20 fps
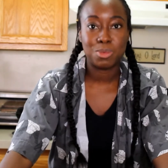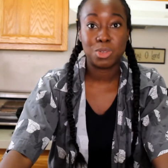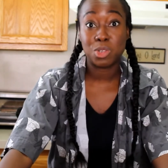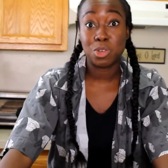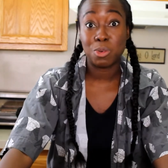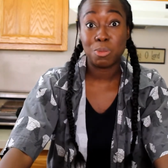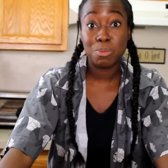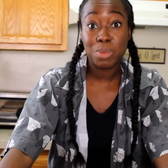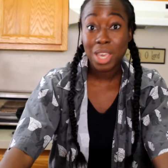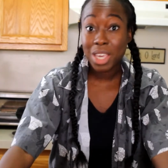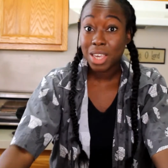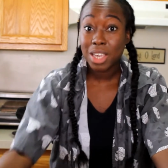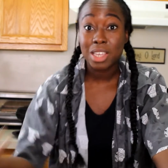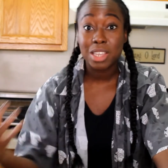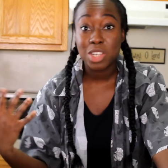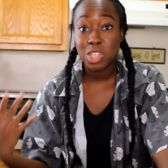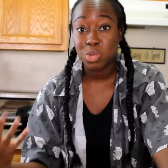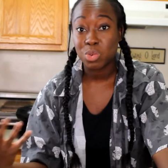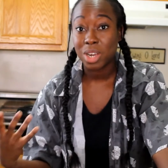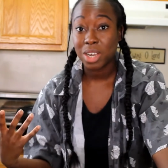So making
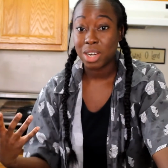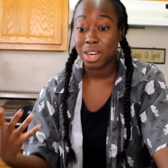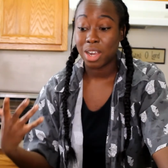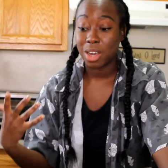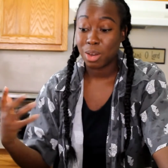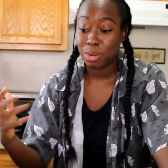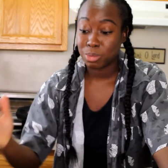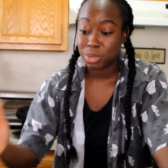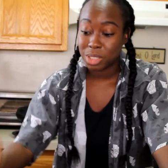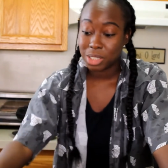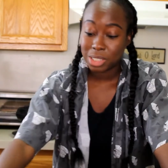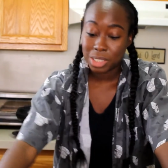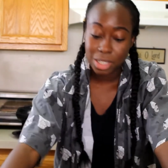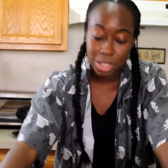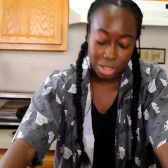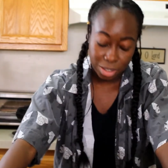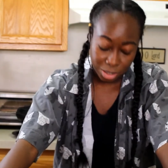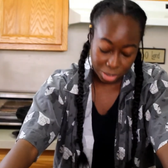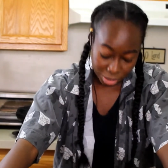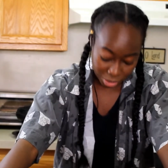this right now, I'm just
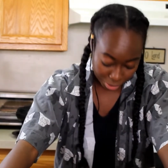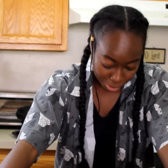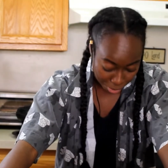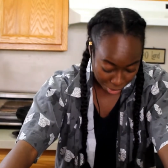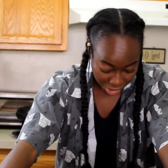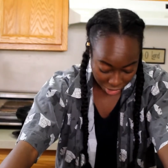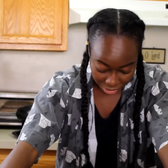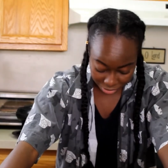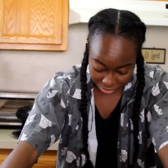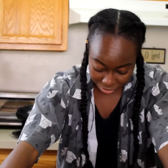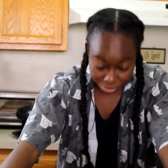like, man.